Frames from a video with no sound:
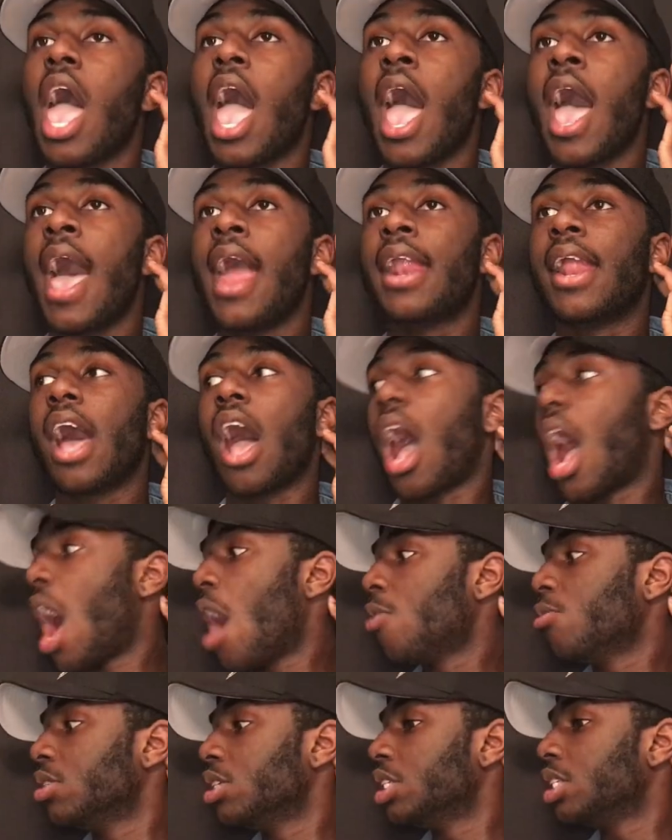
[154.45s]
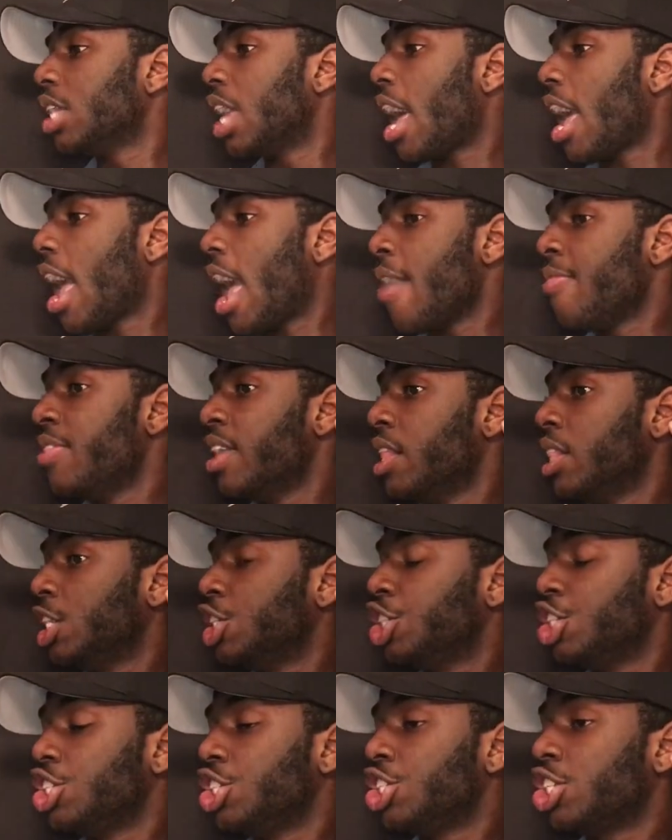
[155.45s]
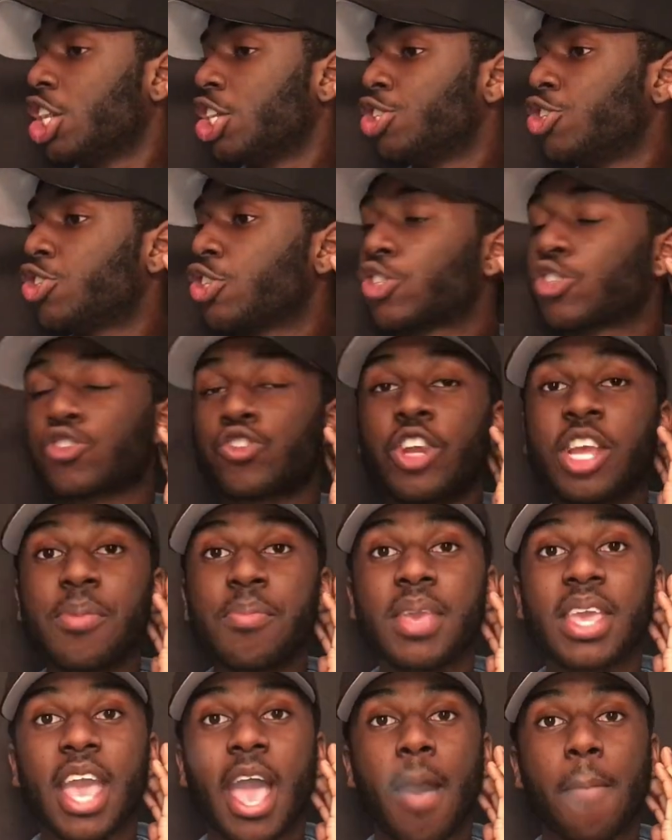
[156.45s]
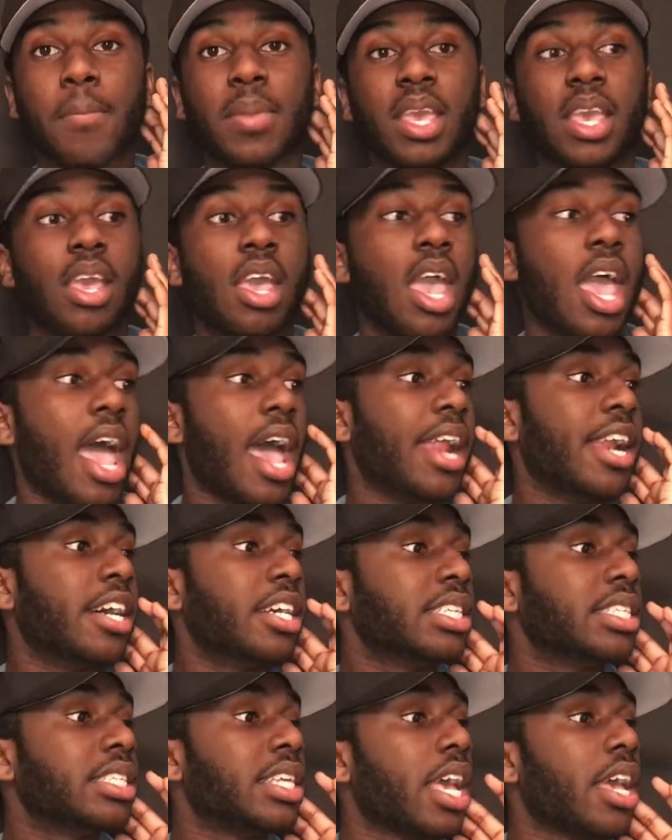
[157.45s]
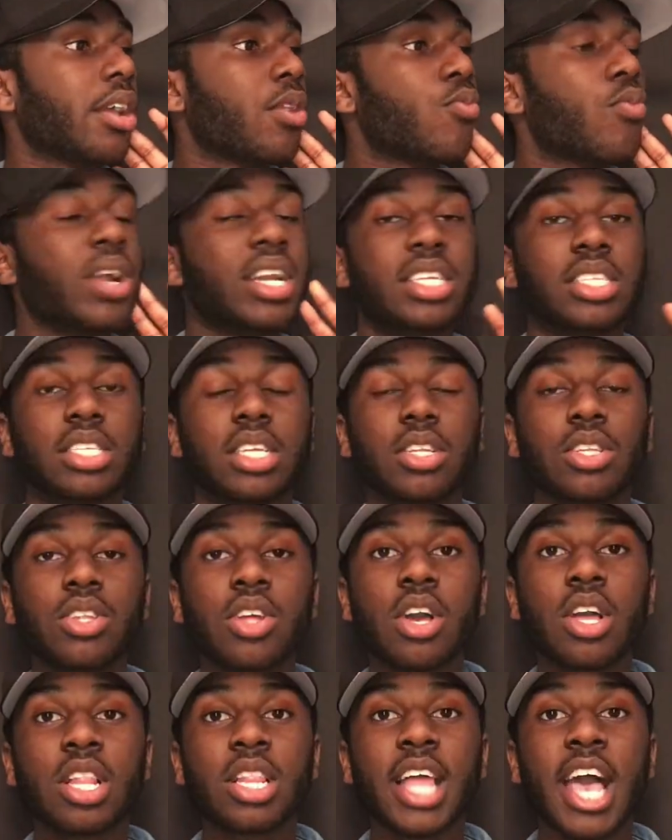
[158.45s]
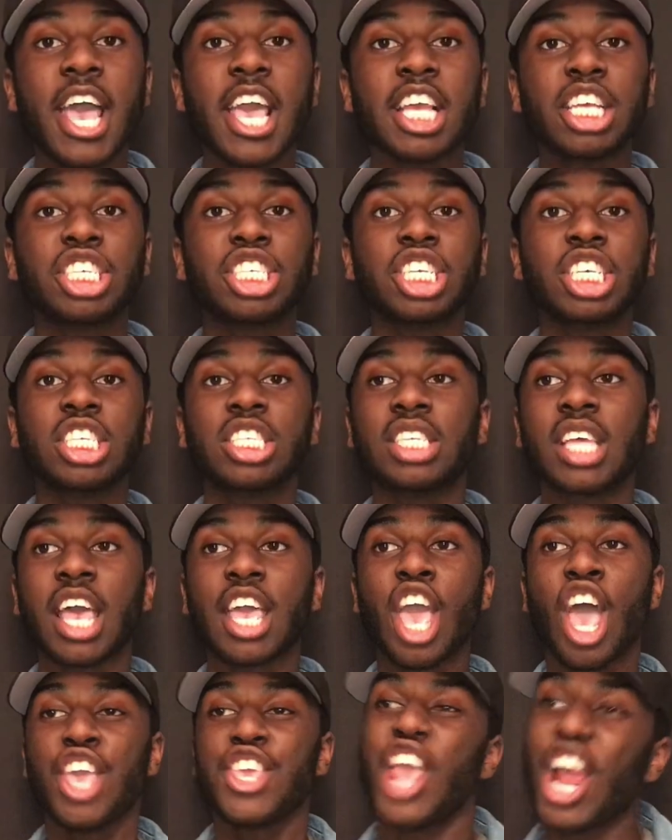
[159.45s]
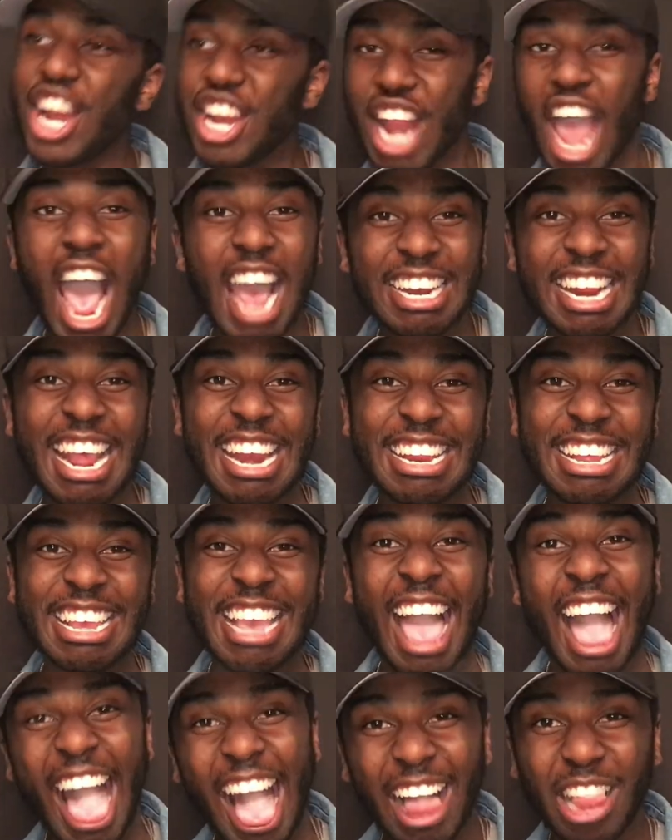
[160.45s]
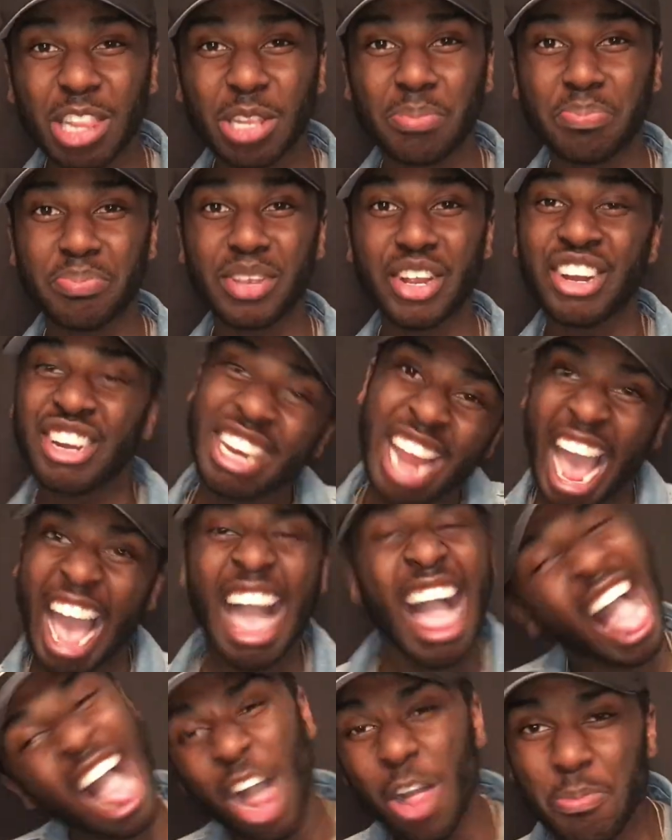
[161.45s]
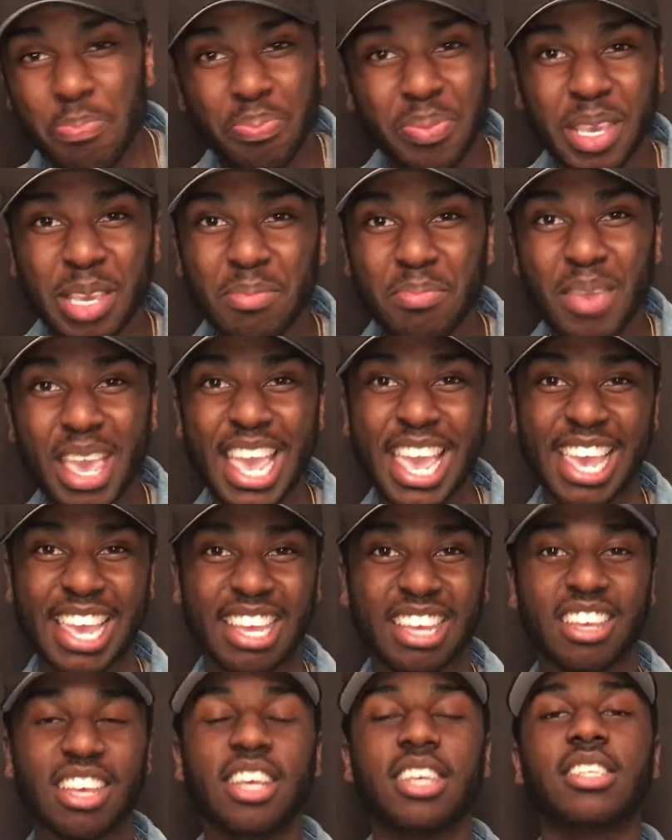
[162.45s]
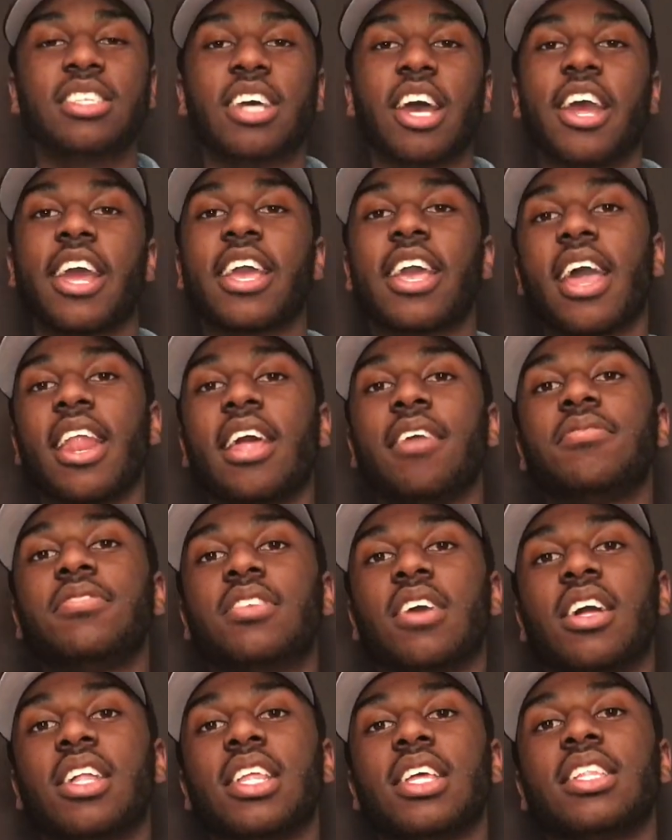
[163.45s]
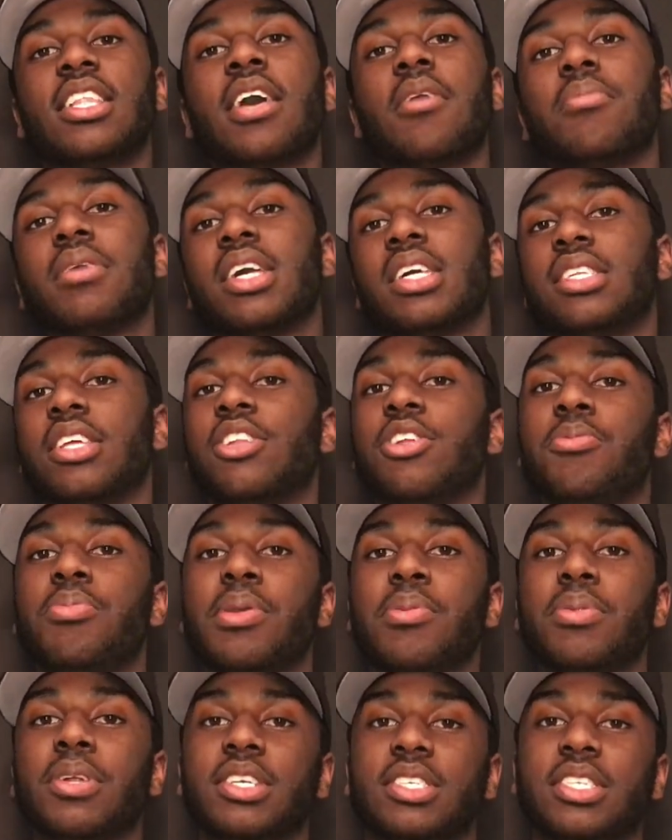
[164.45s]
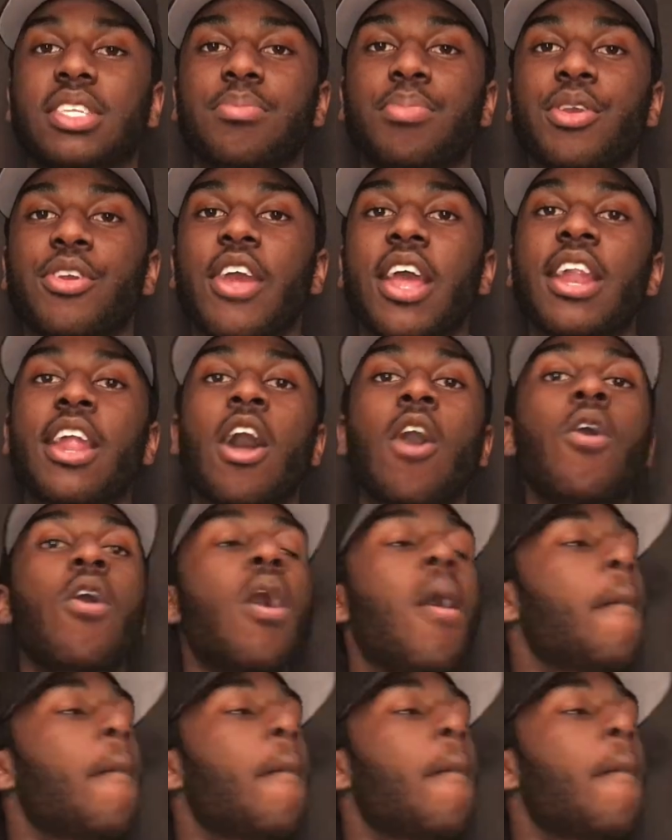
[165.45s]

And I was like, and then she starts screaming at me. And I was like, what does it look like? She's like, you're not any help. You're not helping me. Sorry, I kind of have to talk like that because other people are sleeping right now.